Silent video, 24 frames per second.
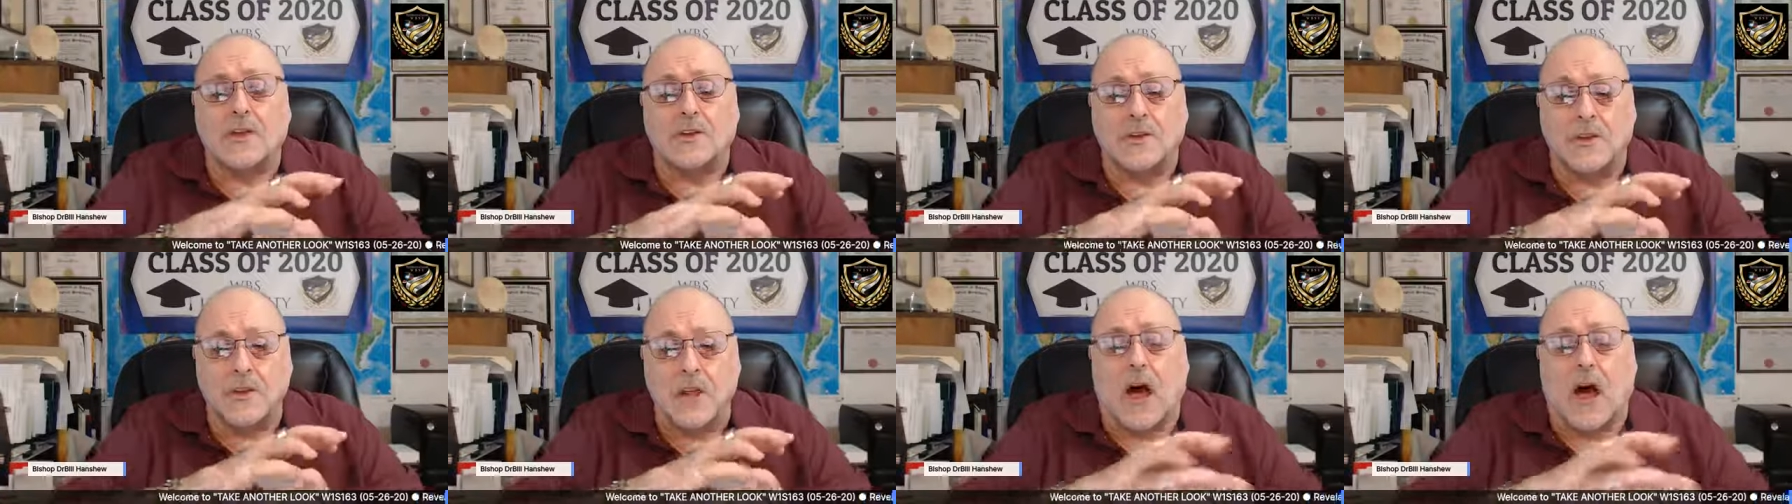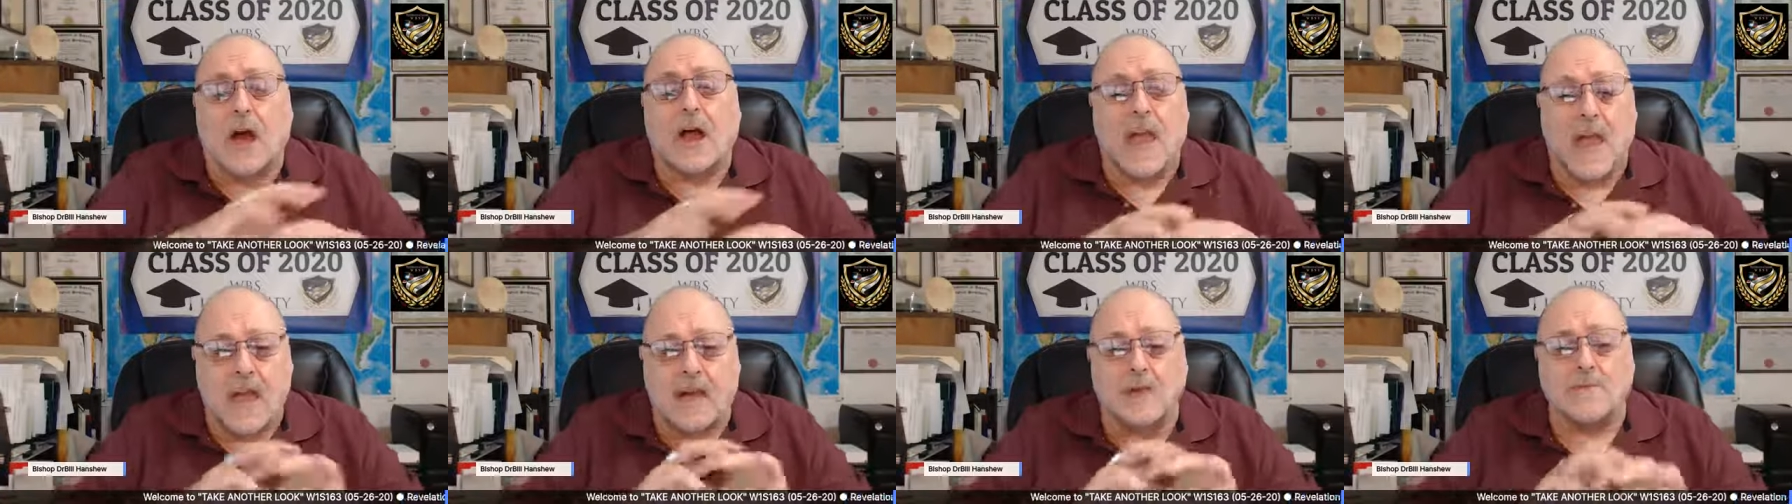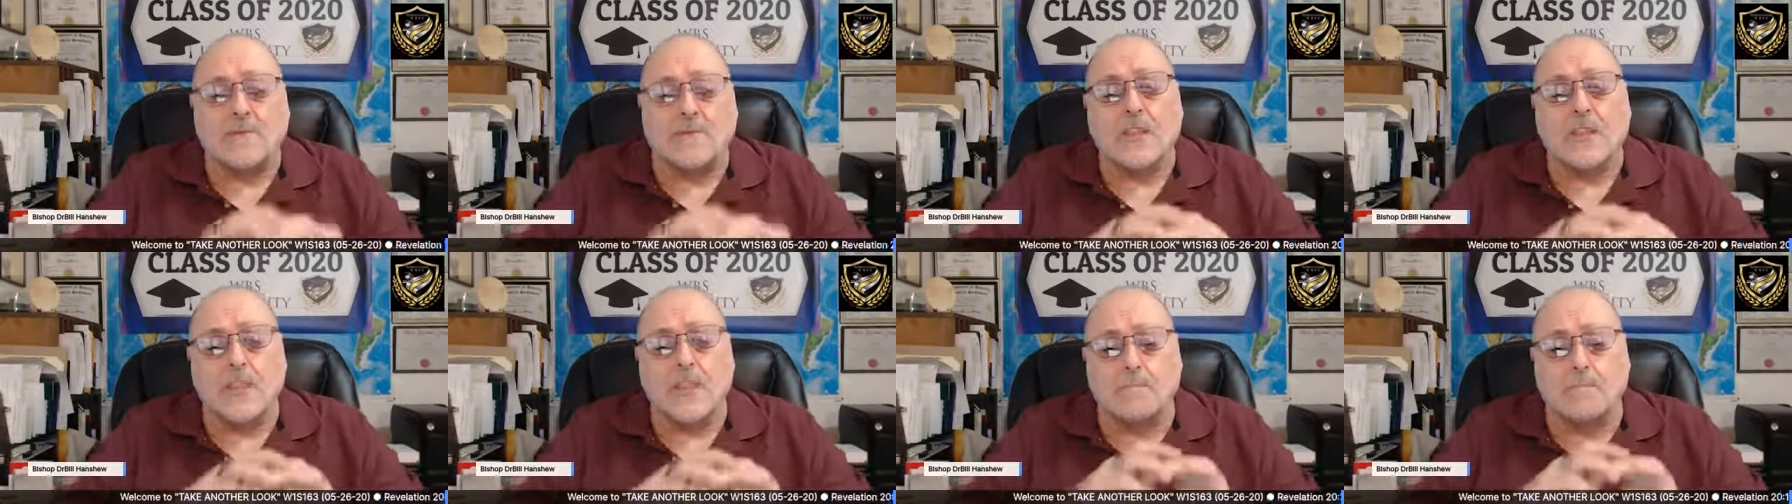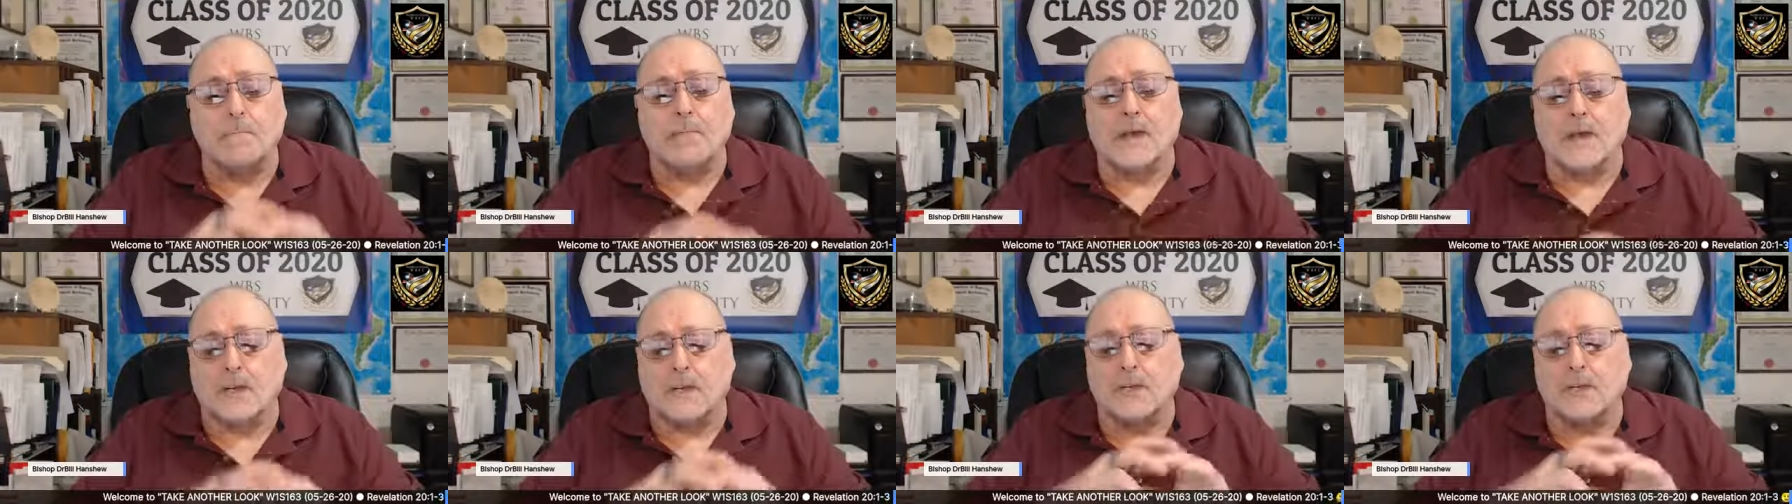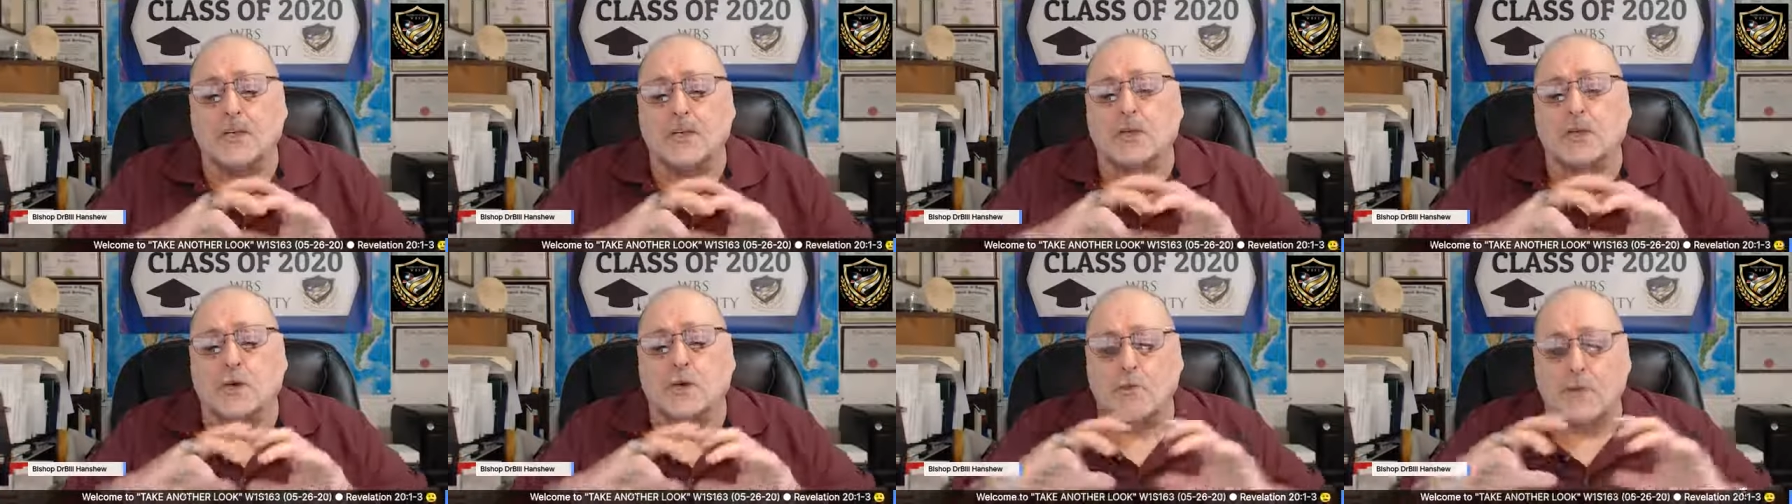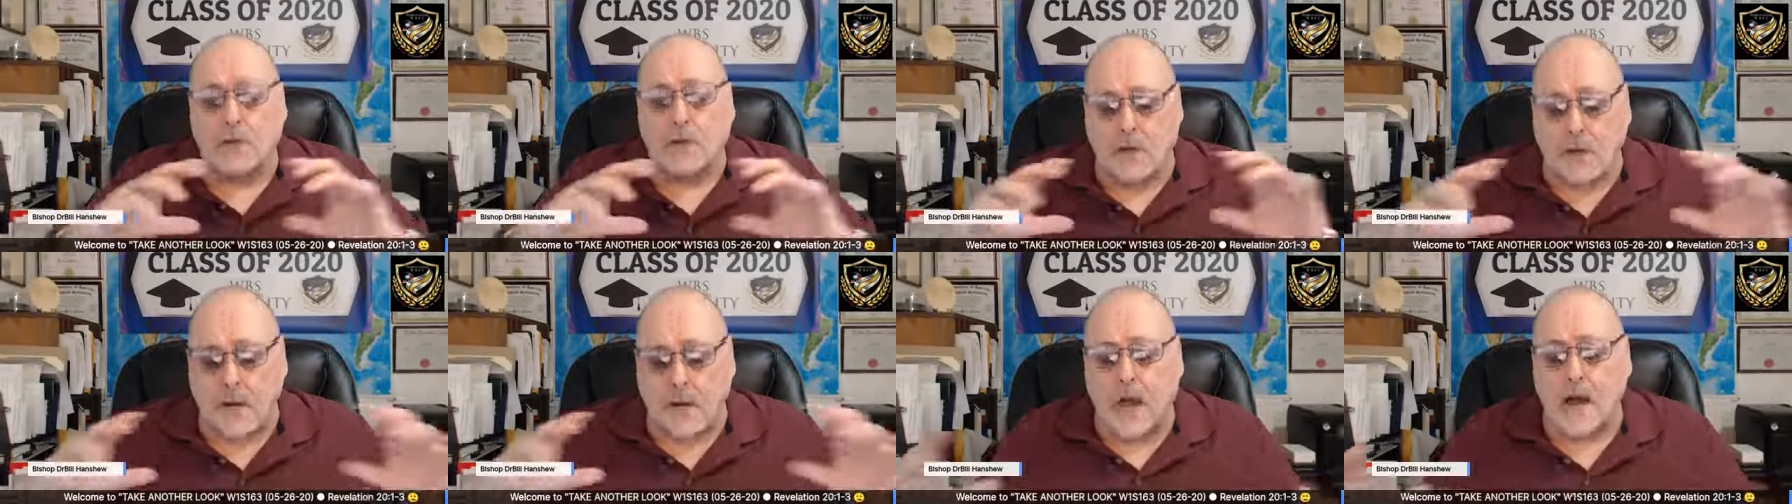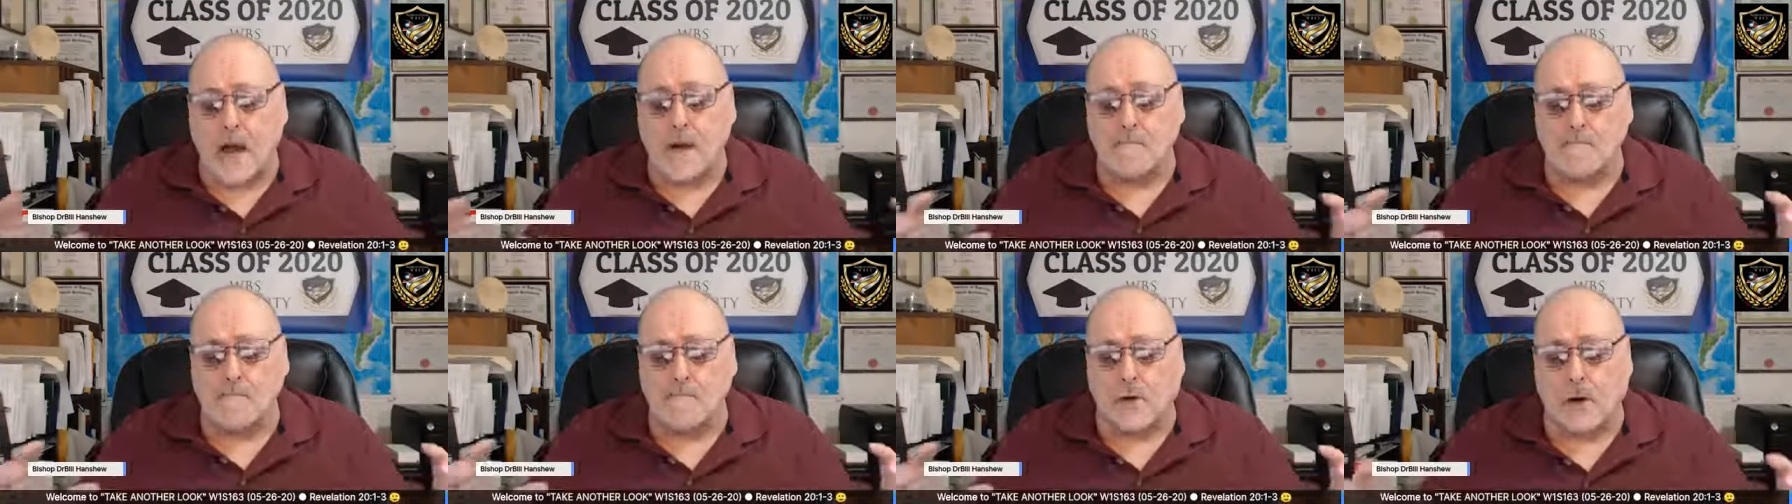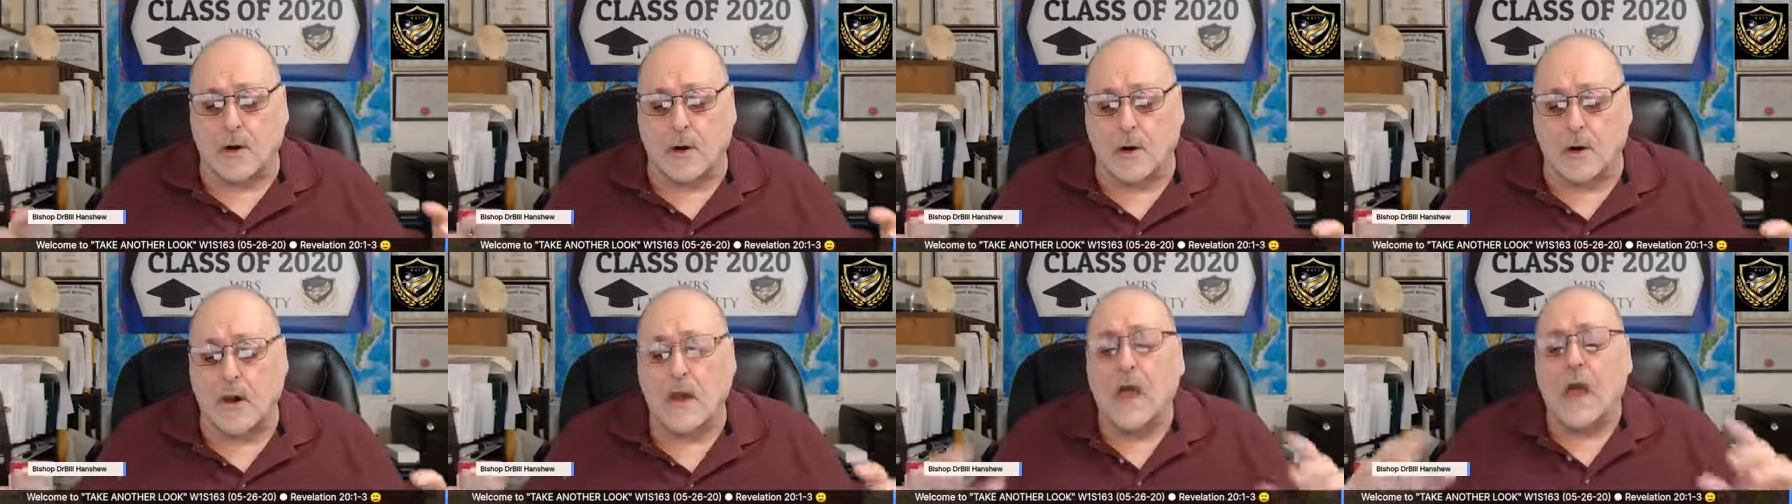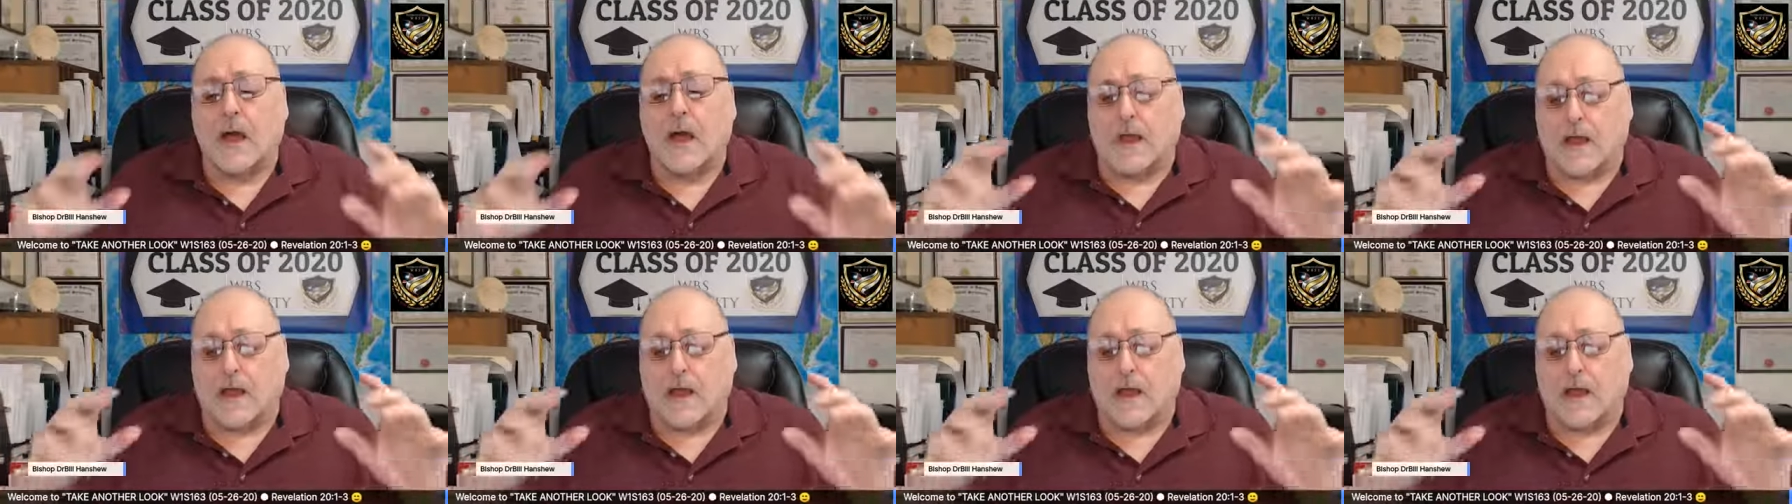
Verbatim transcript: not having the ability to number